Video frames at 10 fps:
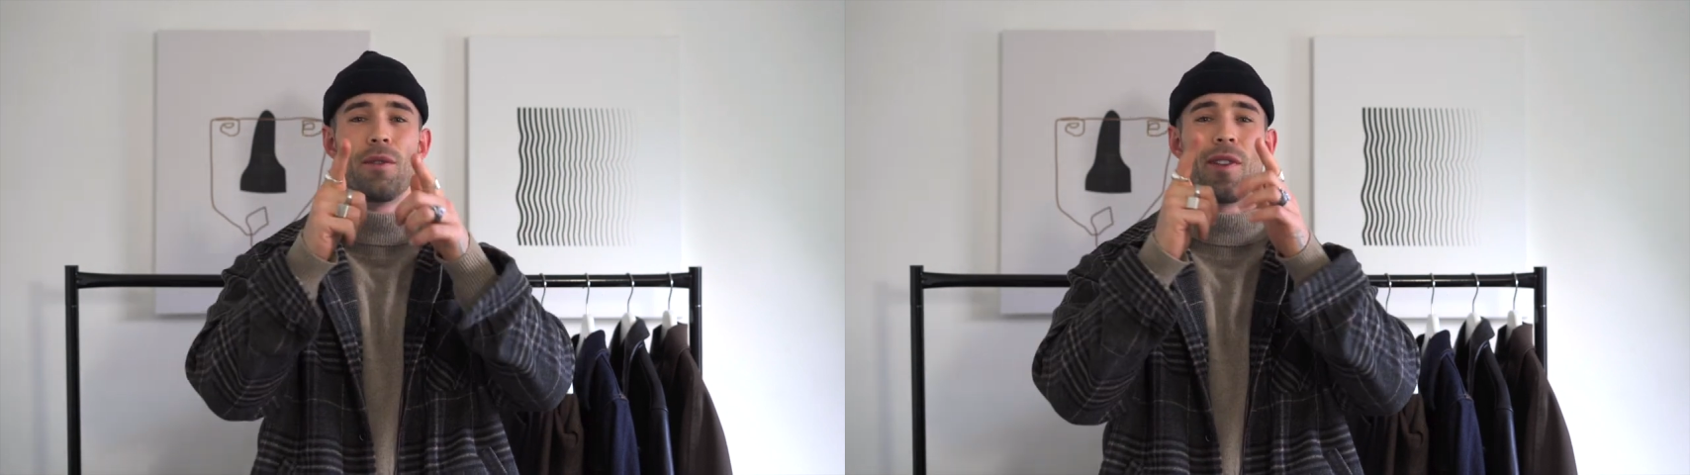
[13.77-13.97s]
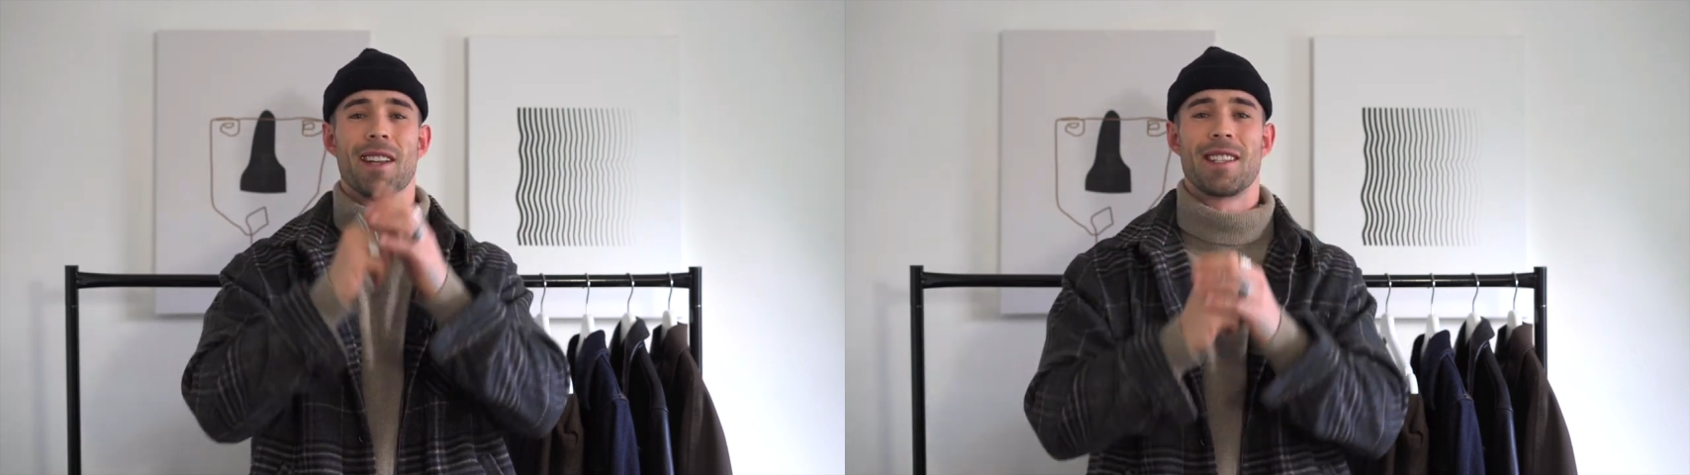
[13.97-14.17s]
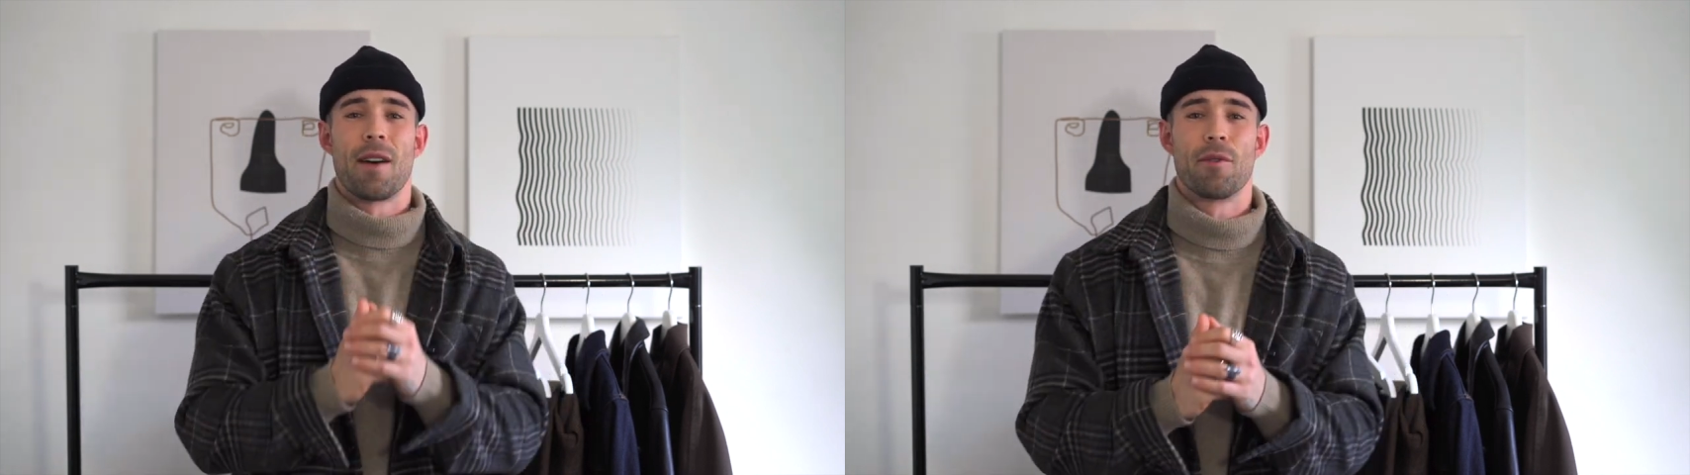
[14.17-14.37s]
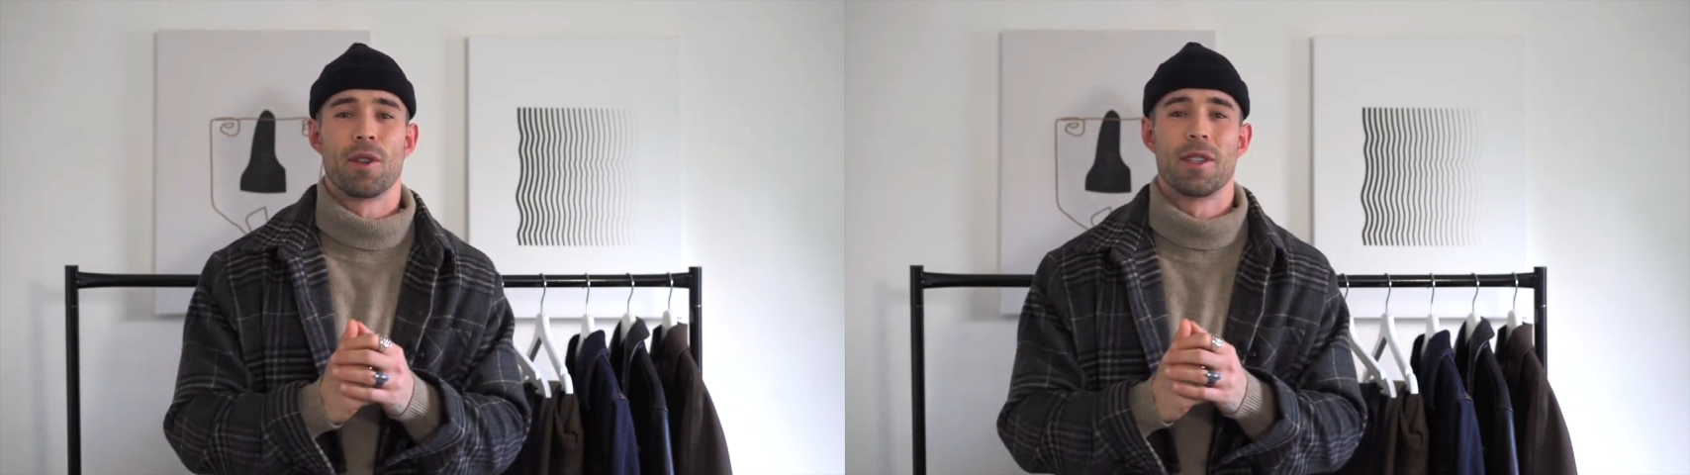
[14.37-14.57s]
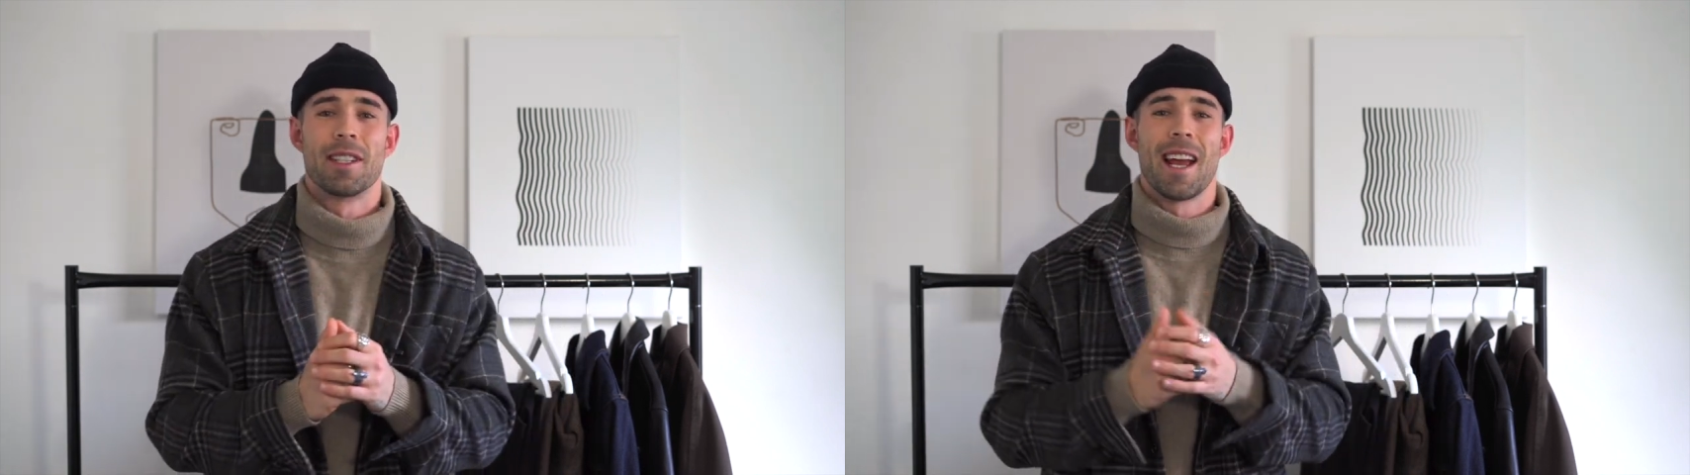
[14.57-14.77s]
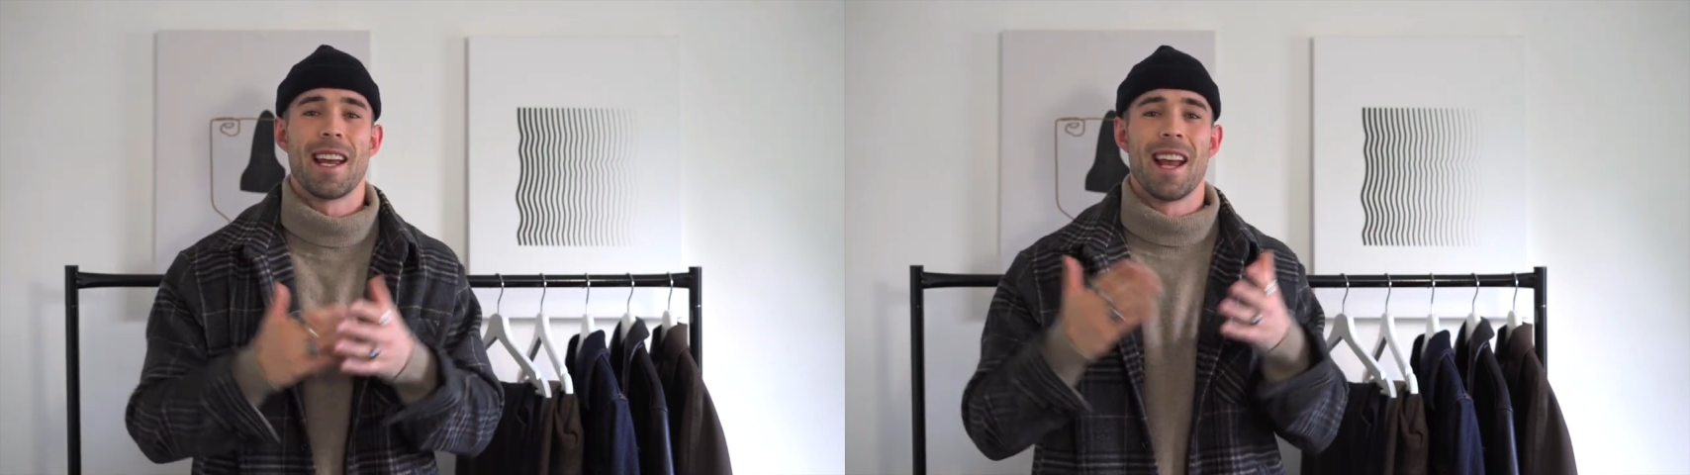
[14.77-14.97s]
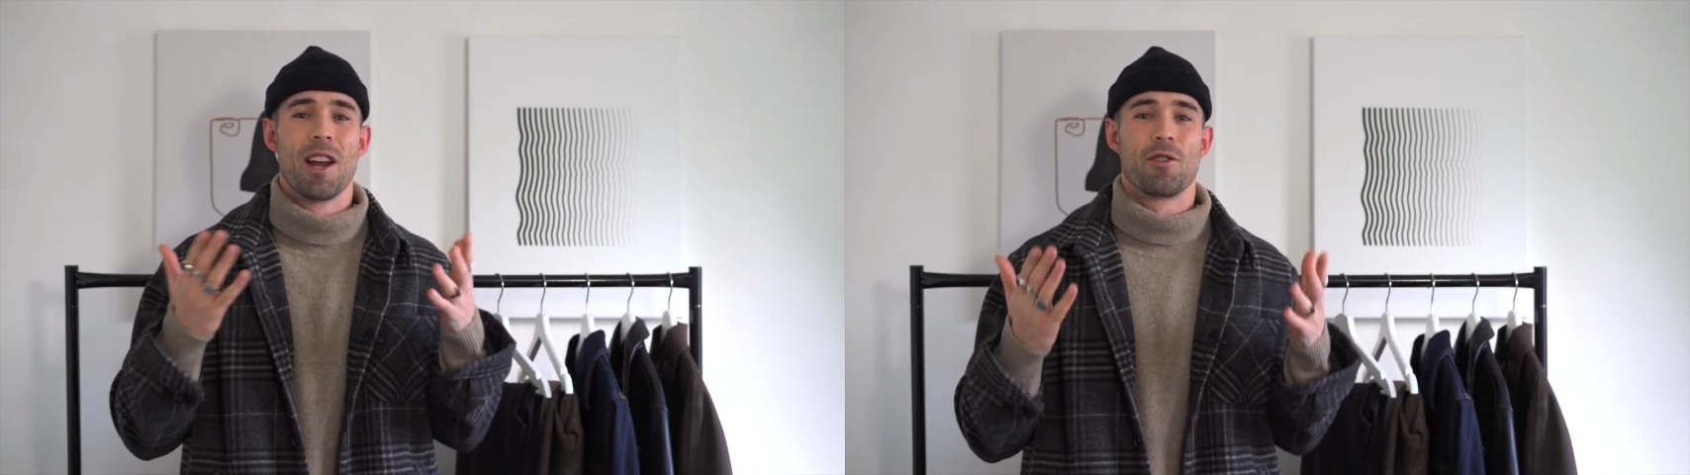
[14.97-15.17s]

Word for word: fellas are having a good day,